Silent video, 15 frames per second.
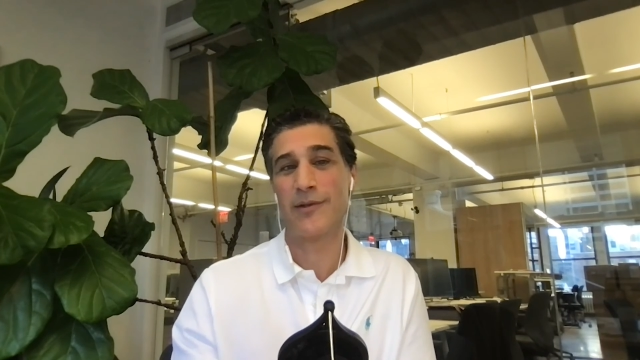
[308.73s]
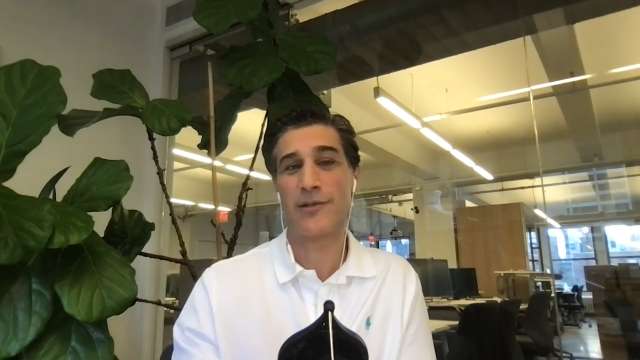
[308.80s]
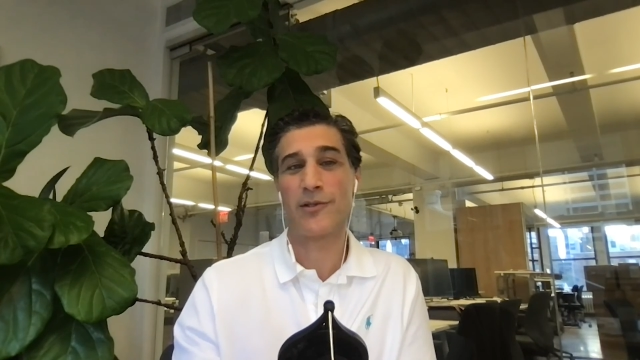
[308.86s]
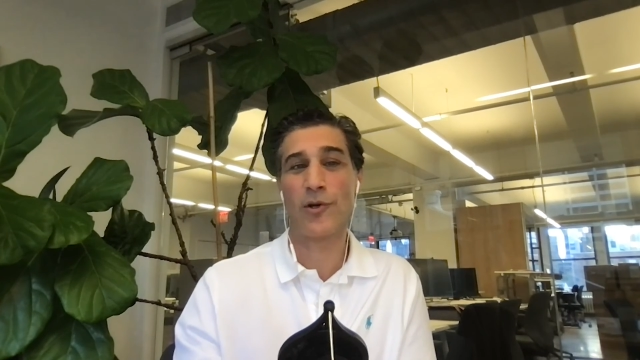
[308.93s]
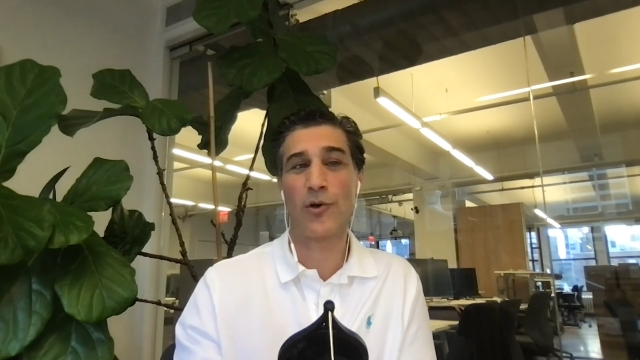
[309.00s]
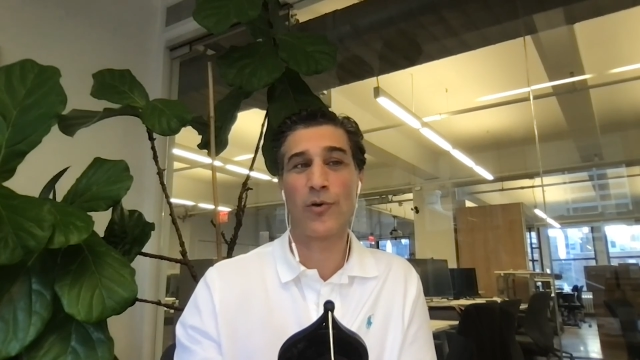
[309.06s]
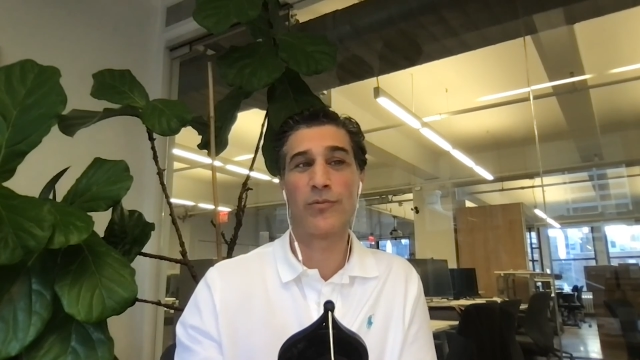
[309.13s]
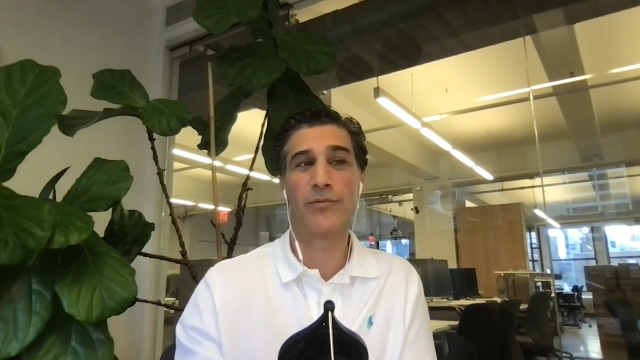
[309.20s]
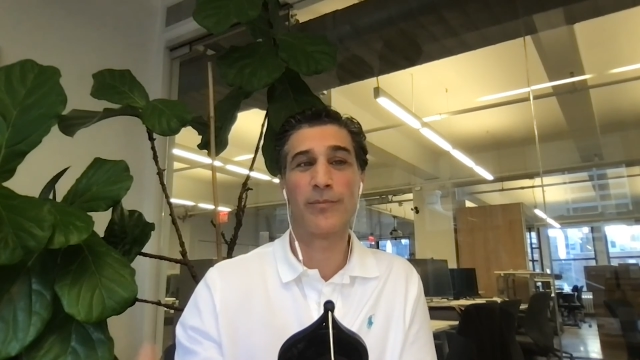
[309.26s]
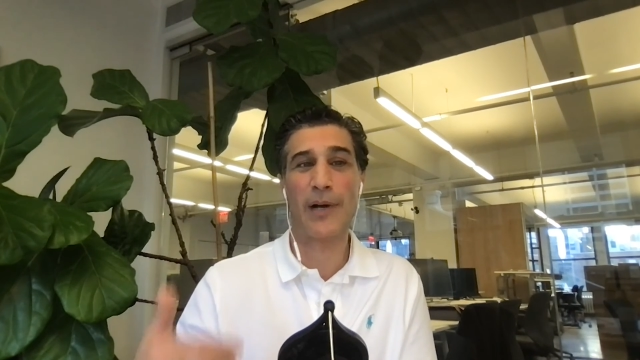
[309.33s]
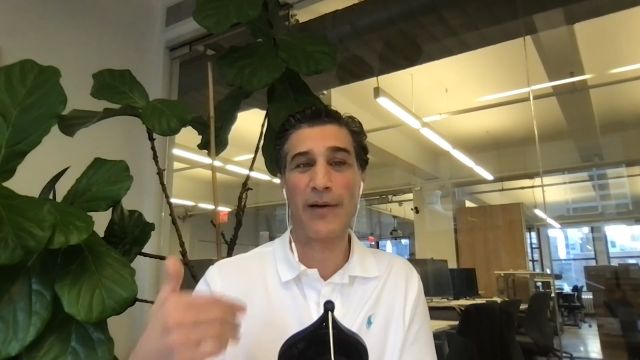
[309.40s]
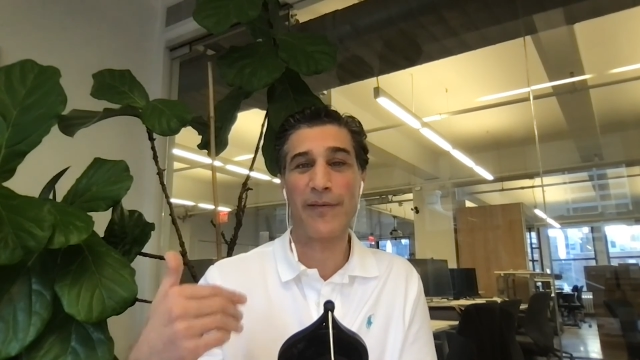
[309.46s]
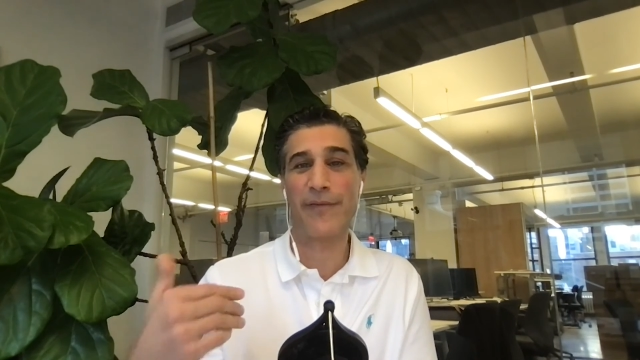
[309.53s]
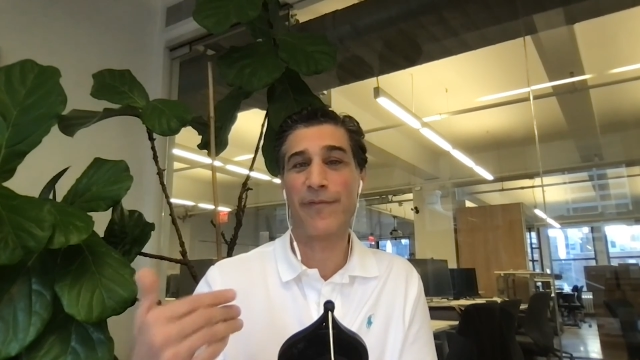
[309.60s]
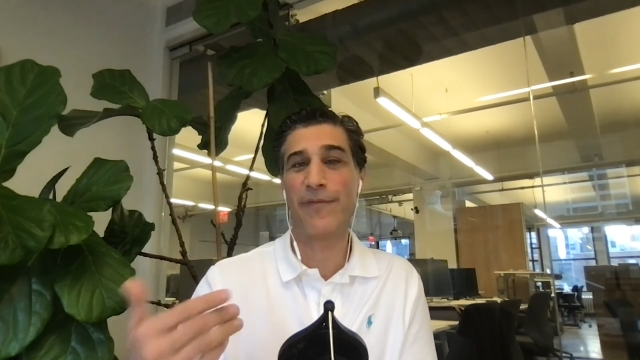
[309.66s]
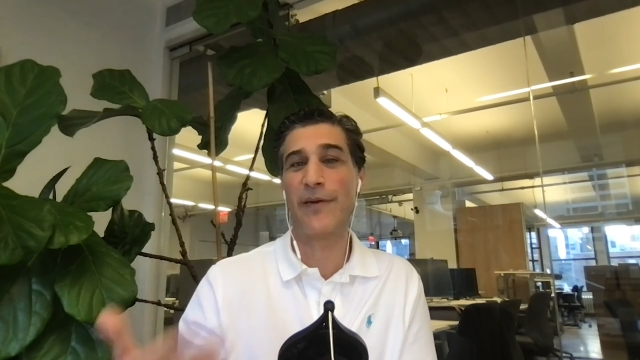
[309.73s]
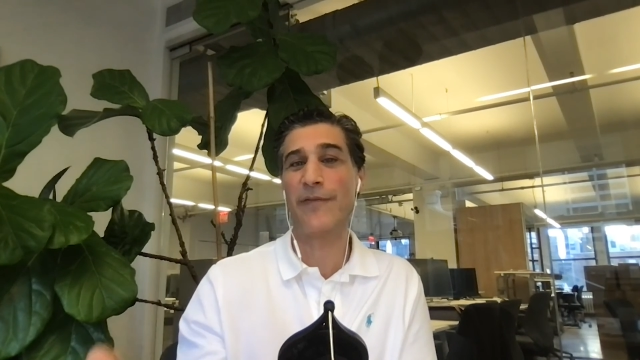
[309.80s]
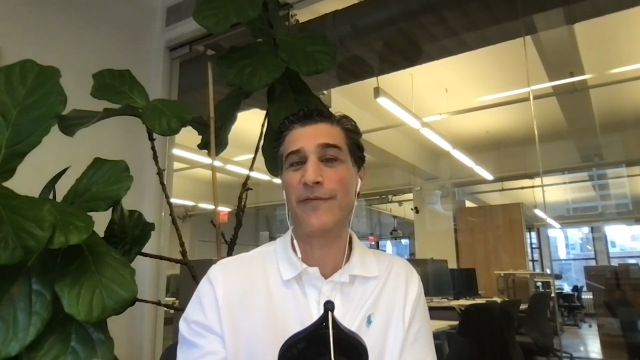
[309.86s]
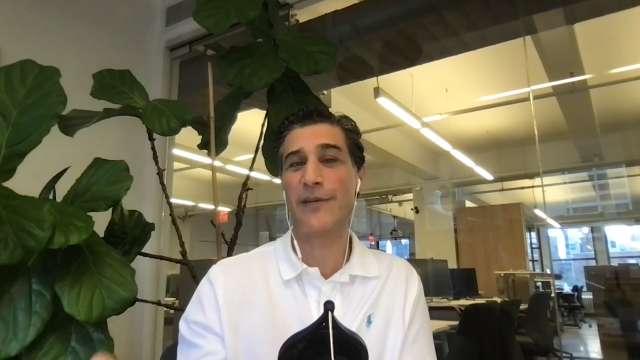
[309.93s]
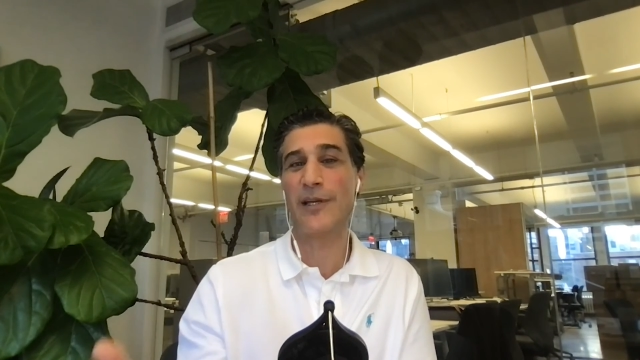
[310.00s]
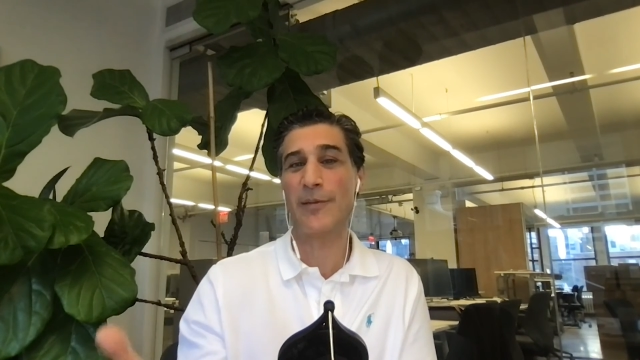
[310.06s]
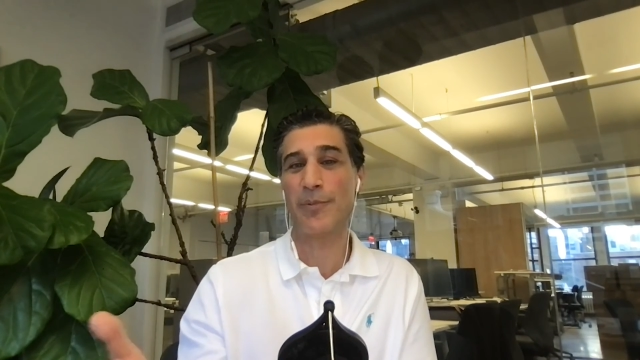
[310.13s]
So about
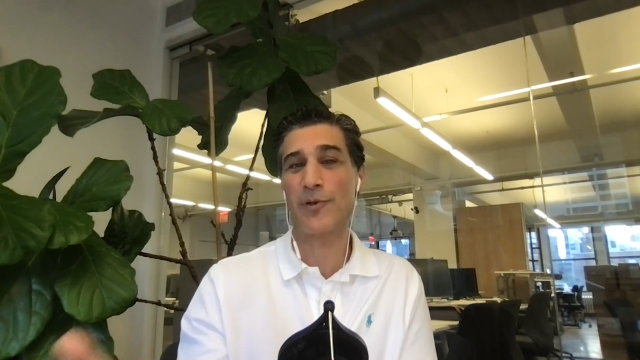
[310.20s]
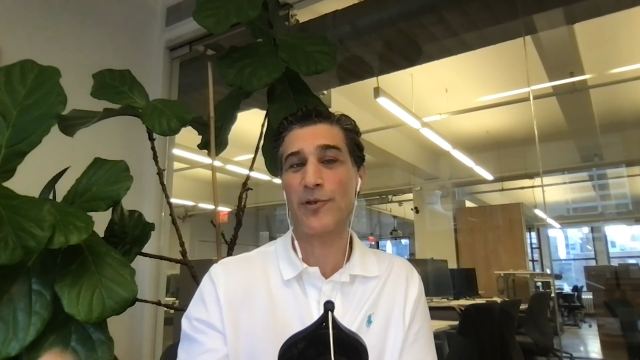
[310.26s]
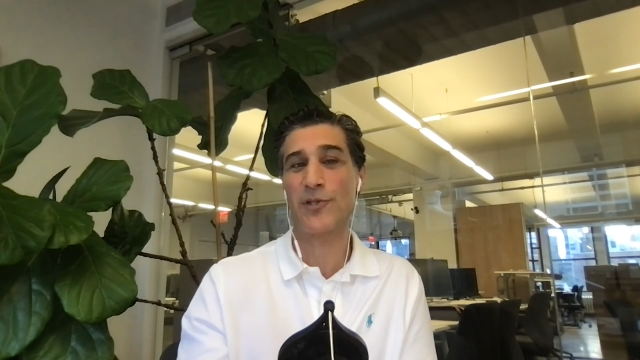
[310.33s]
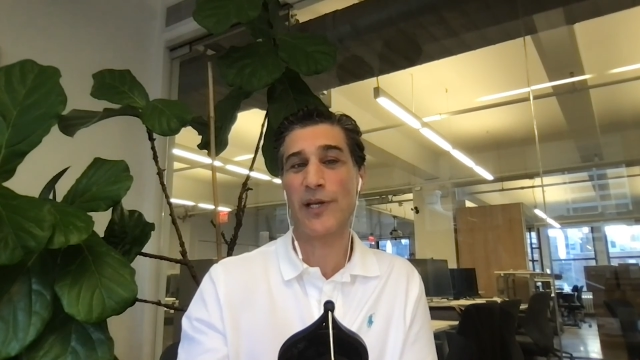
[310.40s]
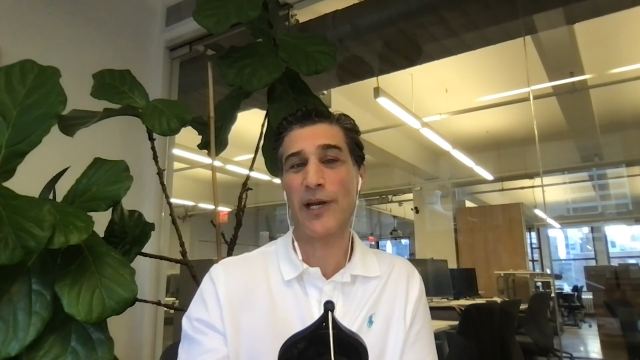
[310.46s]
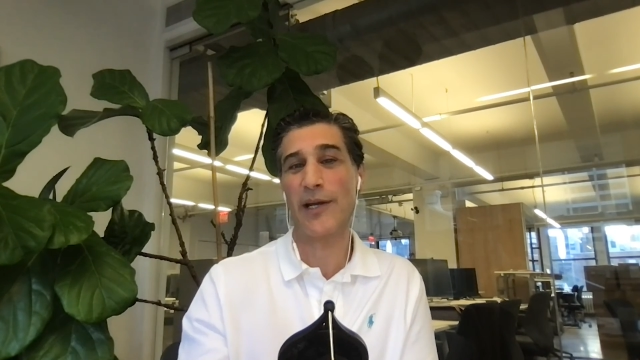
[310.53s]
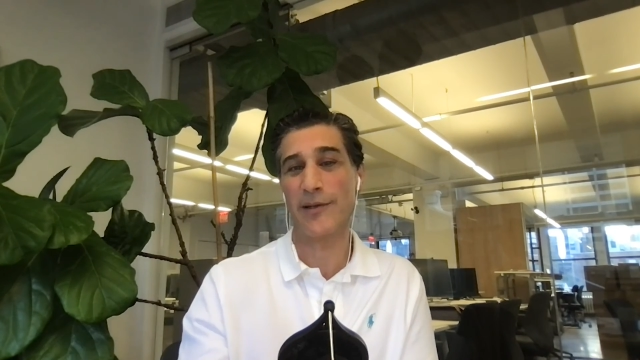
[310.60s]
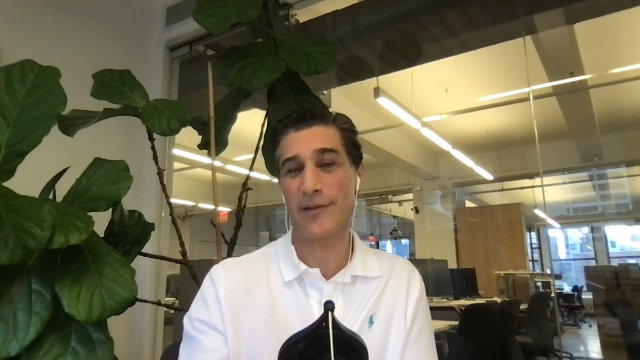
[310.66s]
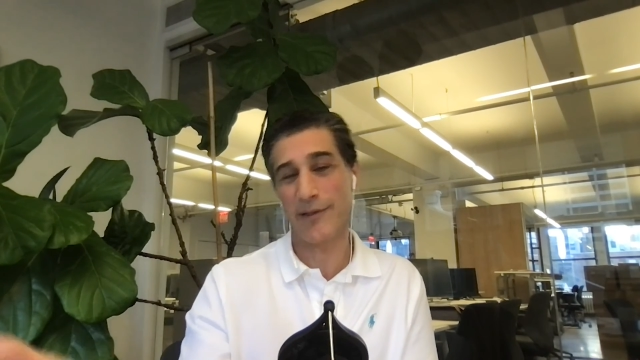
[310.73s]
50%,